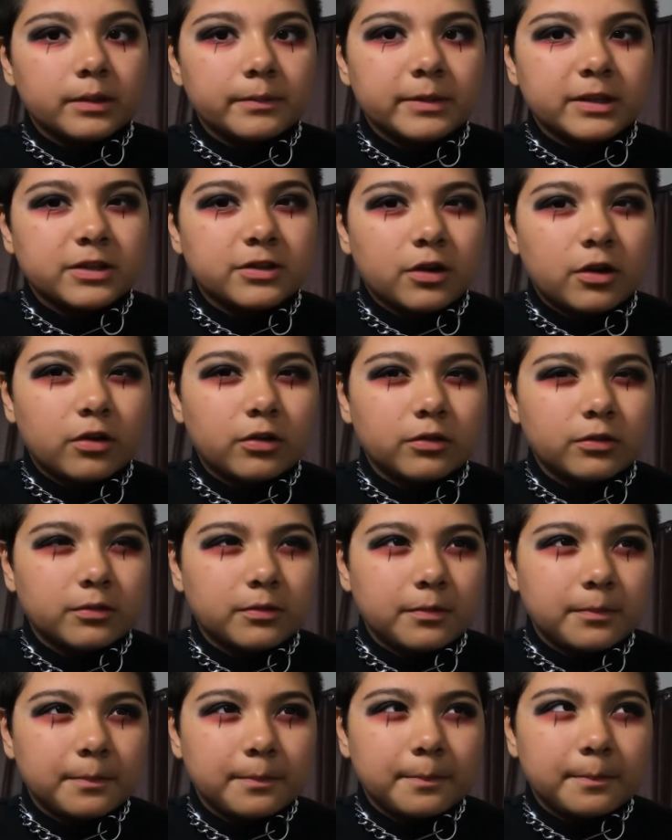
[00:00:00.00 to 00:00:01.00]
It's called
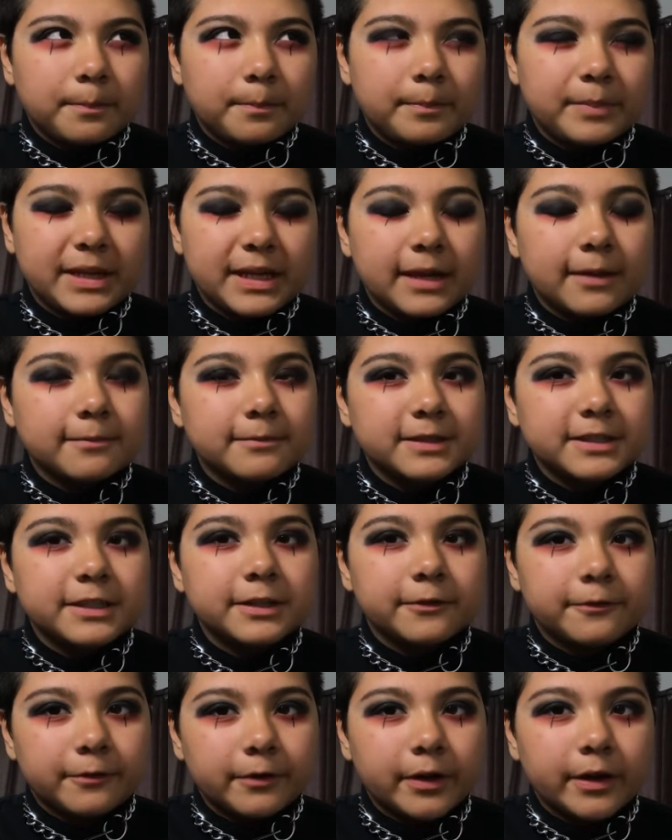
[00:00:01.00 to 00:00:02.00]

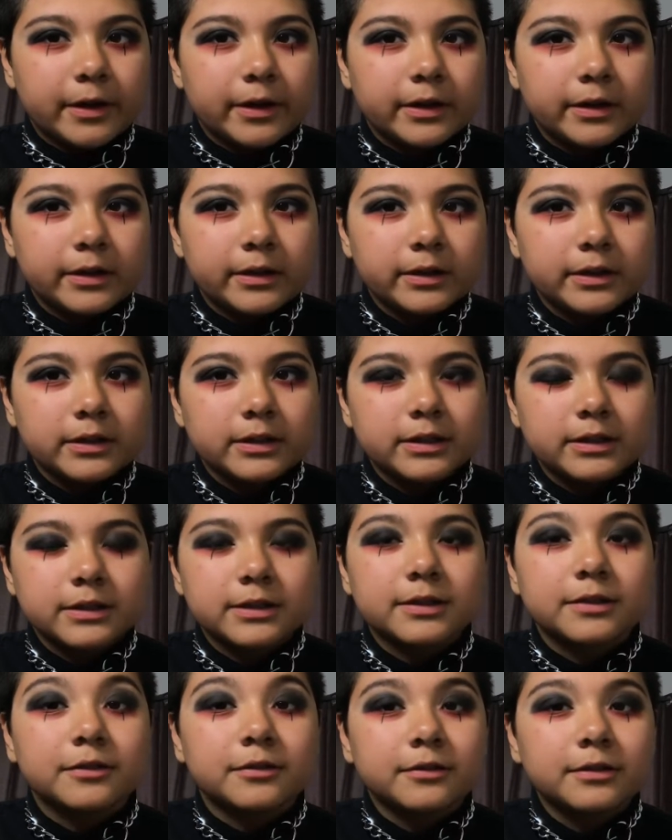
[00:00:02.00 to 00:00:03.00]
BMC Pho.
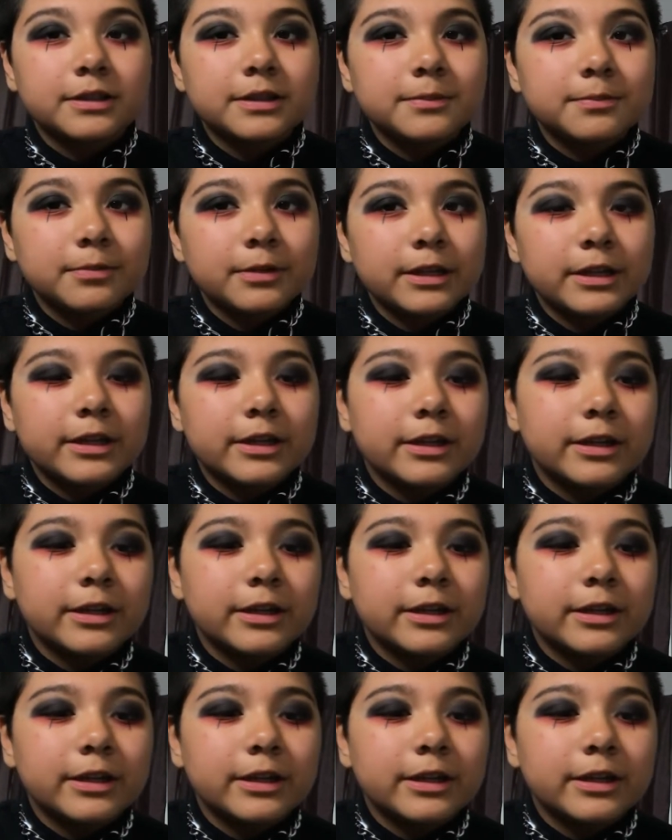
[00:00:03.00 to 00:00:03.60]
So it's pretty